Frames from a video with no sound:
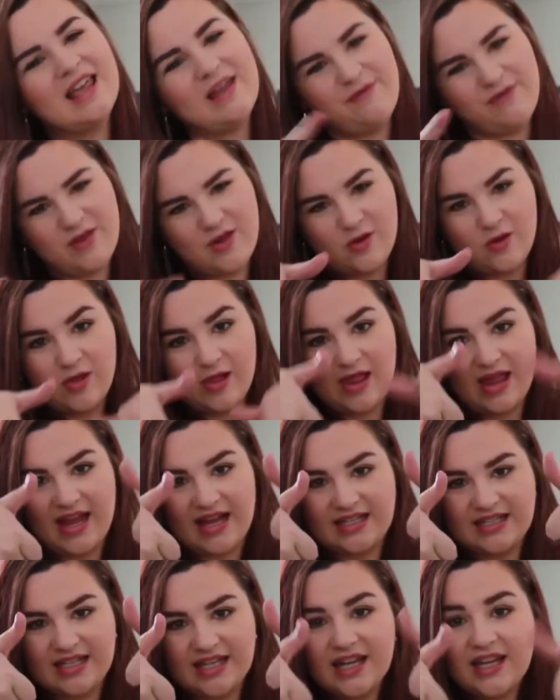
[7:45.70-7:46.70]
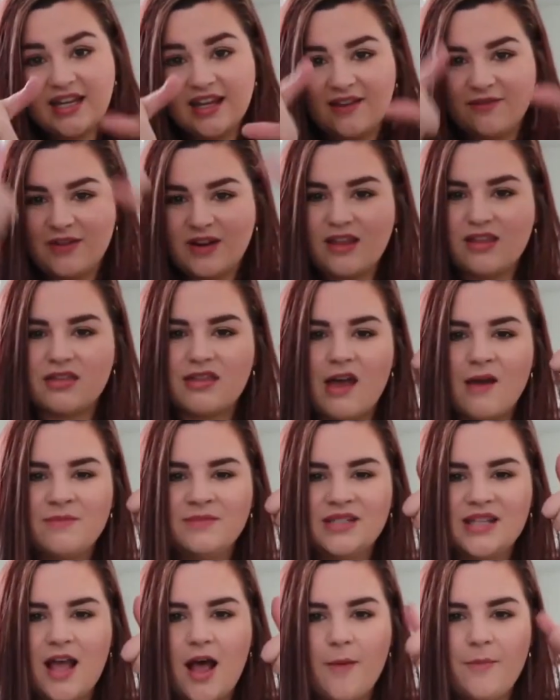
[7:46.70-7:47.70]
If you liked it, give it a
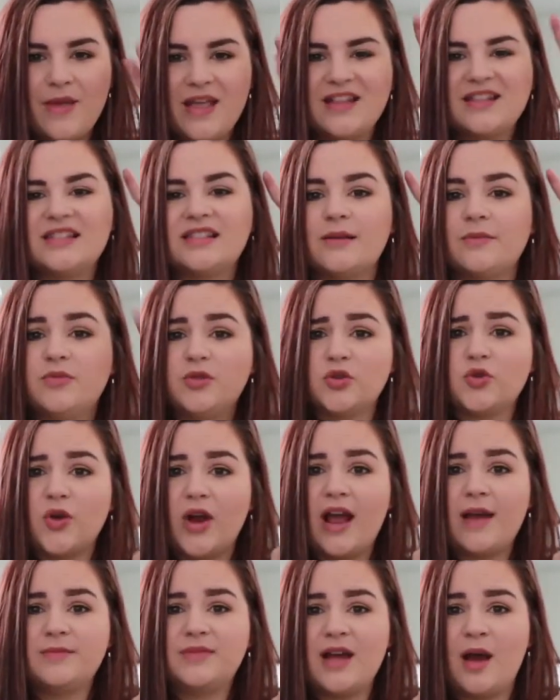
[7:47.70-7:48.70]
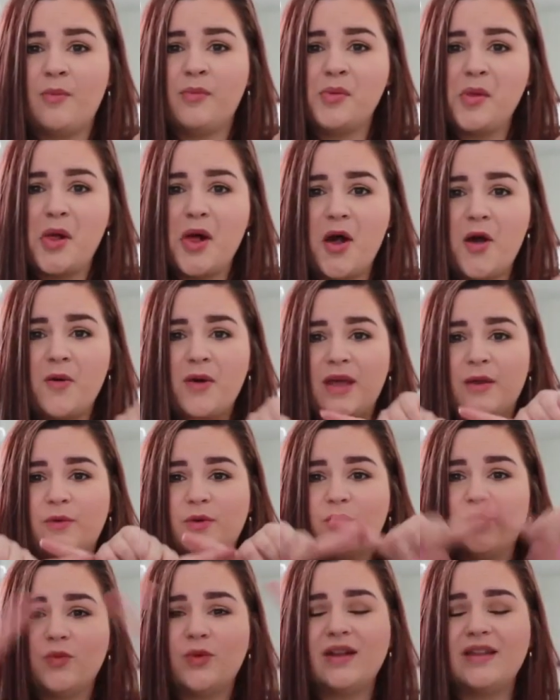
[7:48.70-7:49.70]
thumbs up and subscribe down below. It
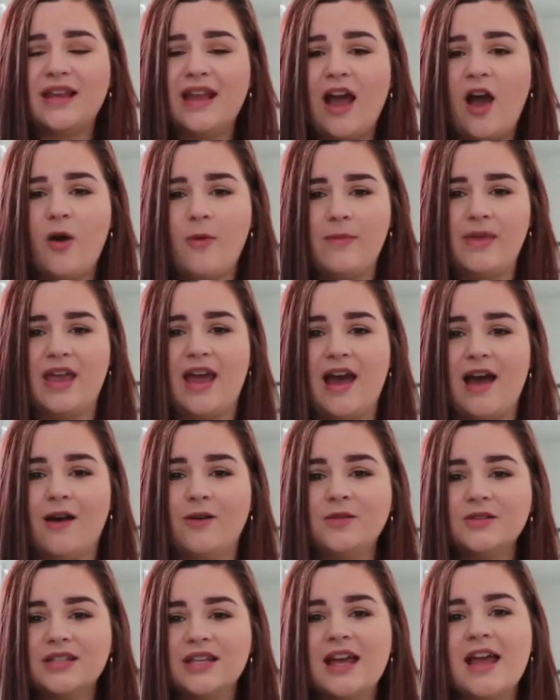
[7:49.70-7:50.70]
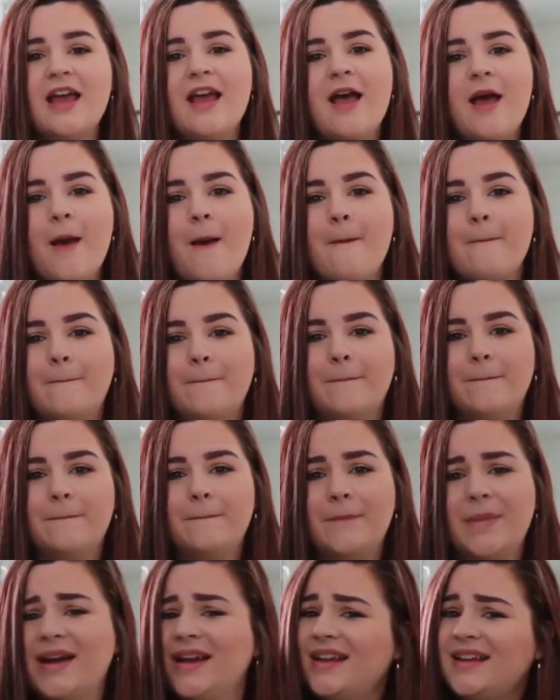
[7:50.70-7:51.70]
would really help me out.
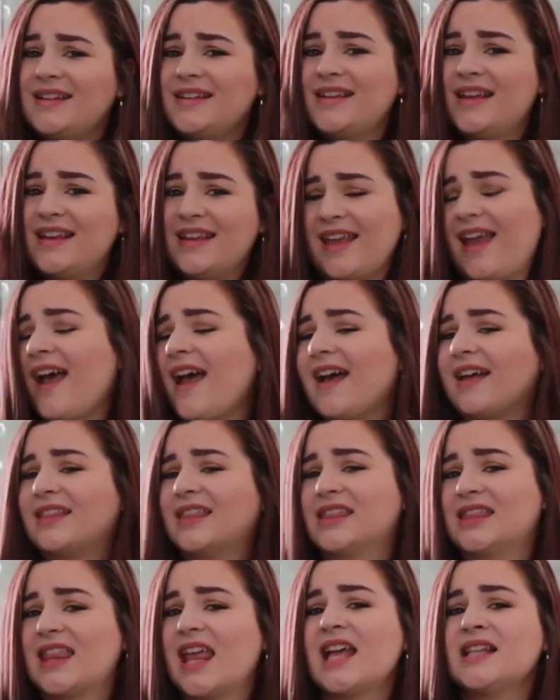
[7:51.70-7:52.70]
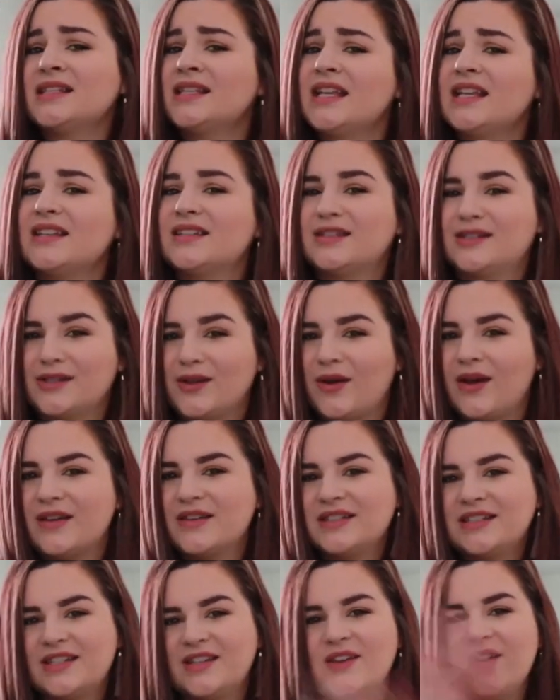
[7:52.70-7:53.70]
But yeah, that's it. So
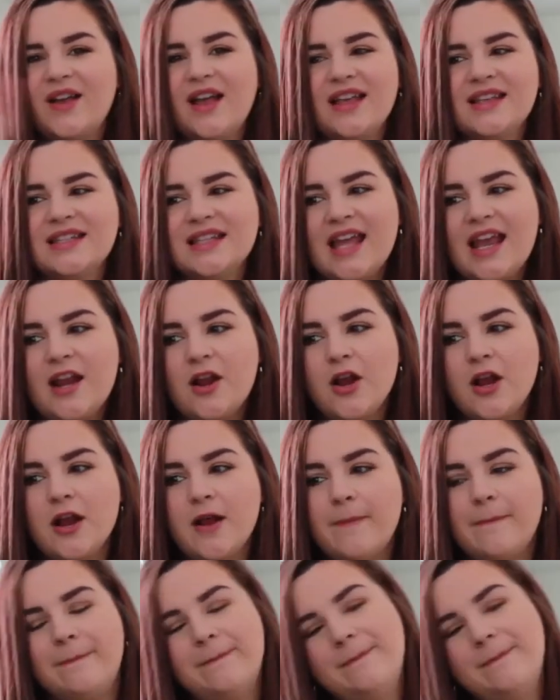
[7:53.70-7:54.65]
I'll see you guys later.